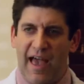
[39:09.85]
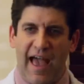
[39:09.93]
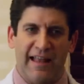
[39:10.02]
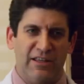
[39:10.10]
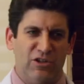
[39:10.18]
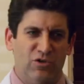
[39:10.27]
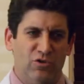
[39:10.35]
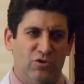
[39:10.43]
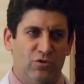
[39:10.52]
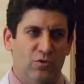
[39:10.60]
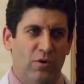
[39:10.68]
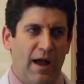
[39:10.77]
and
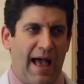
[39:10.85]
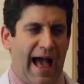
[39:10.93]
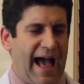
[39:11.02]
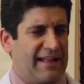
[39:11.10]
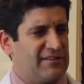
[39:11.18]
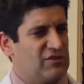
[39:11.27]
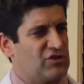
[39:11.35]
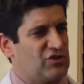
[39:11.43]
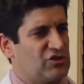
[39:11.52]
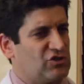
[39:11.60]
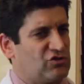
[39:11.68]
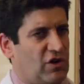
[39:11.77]
you had to
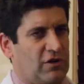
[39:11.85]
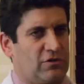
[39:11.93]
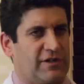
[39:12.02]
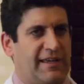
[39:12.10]
struggle